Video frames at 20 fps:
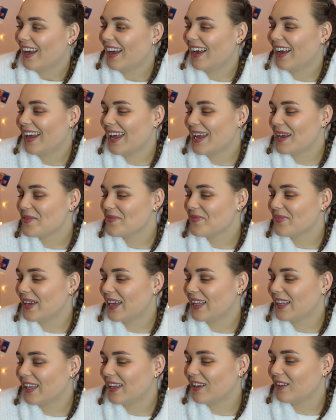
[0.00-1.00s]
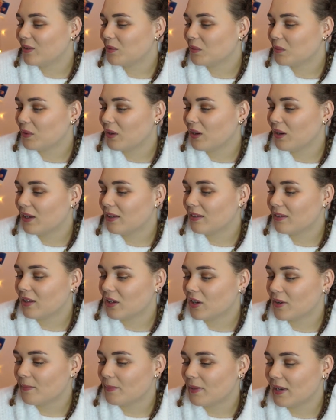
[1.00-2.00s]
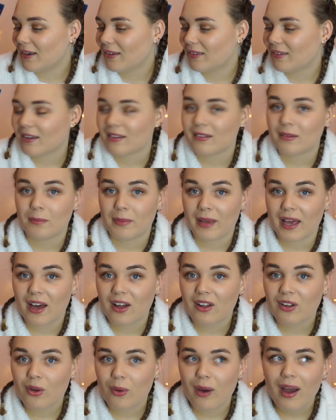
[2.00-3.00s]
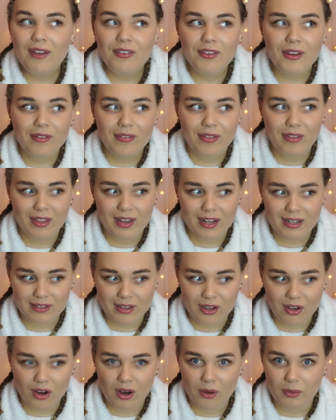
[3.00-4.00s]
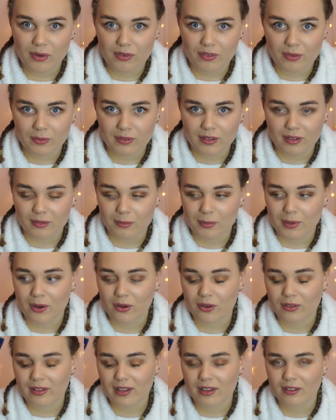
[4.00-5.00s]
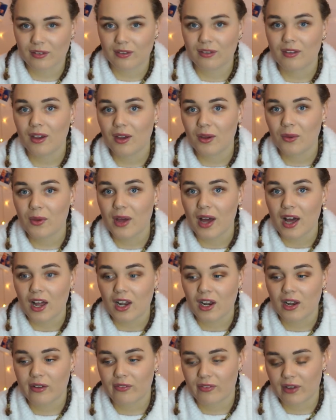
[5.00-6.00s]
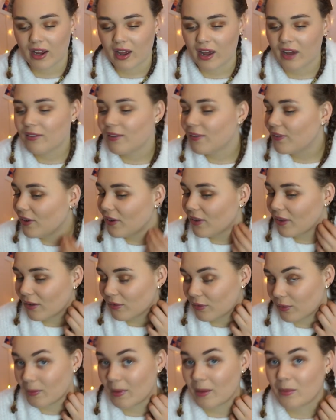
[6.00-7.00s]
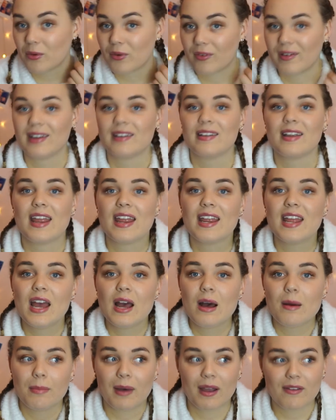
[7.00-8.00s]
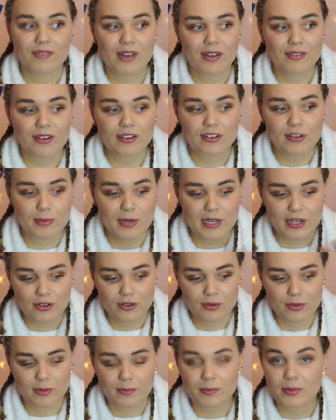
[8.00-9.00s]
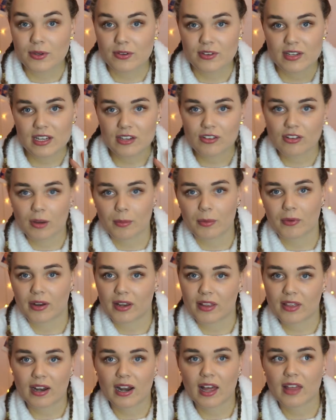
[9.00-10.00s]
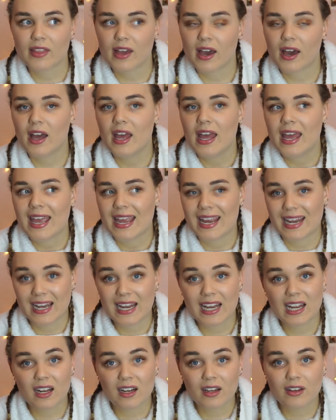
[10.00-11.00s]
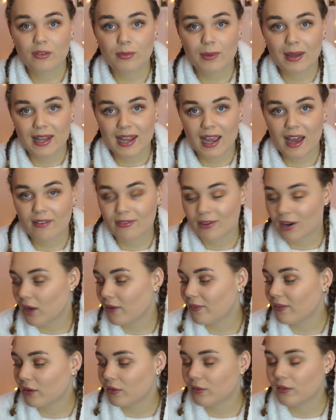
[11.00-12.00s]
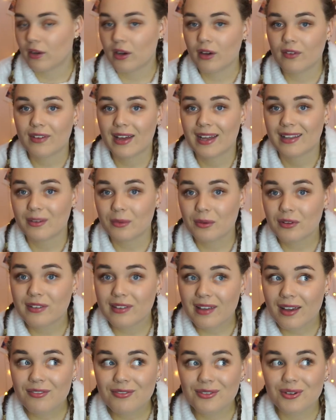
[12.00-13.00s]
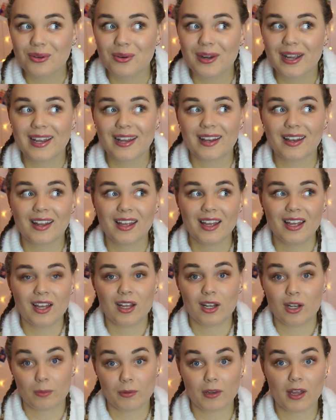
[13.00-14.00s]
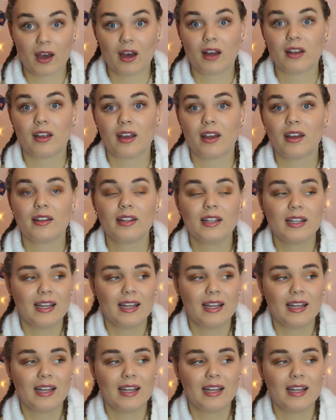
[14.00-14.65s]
And this is the company Sass and Belle. Quite a few of the things I got were from Sass and Belle because they're so lovely. I have a few things from them already, but I've never actually been into a boutique shop or anything like that in England where they have a lot of their stuff, and there were several in Ljubljana.